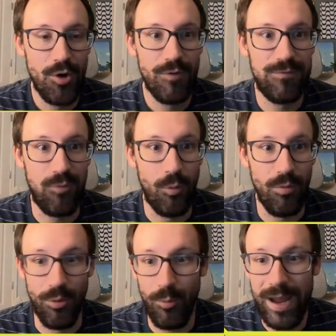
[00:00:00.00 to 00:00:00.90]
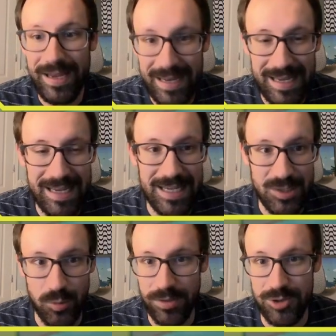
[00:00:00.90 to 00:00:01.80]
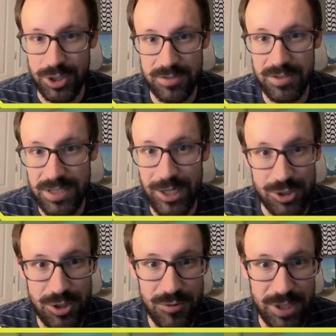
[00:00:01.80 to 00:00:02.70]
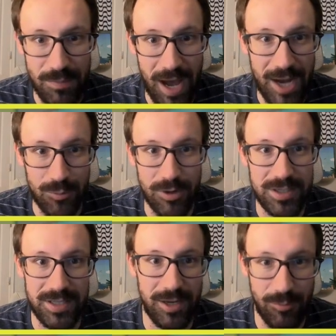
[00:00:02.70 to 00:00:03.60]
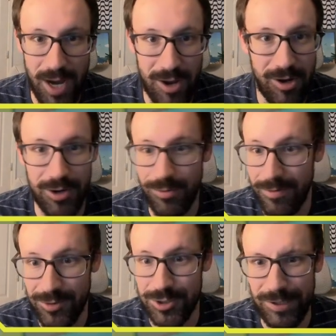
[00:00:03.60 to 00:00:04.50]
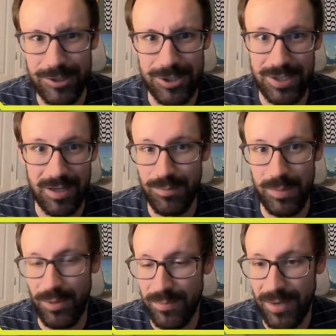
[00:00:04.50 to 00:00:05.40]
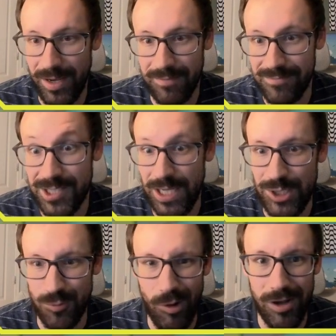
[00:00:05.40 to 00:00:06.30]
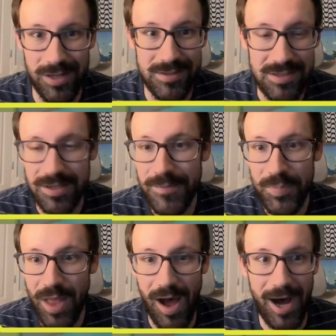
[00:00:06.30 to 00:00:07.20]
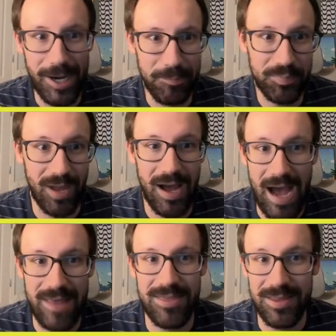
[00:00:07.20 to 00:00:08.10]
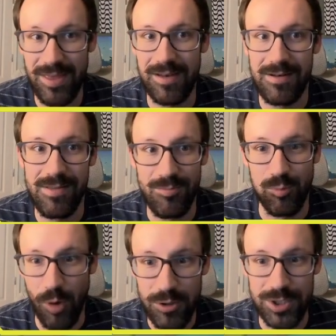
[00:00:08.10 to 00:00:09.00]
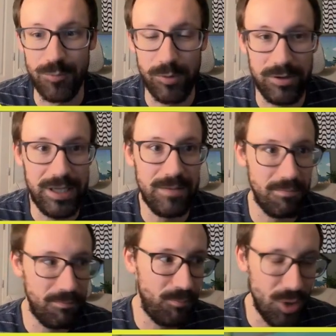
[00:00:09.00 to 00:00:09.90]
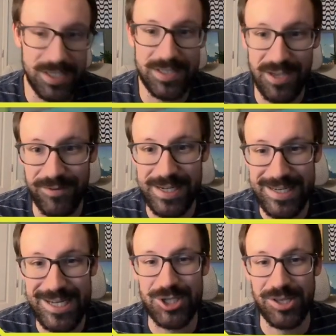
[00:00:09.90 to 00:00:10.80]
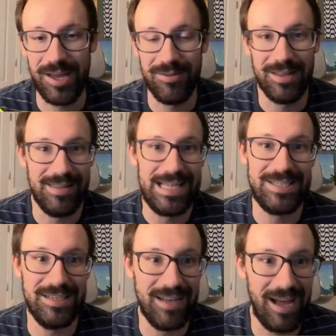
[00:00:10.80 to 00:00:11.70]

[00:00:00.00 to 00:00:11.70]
for the way it is with just stage 2s in mind, whereas like Raihan or Reversal Energy can be played by stage 1s, I think that Rosa really puts itself in a niche that lets it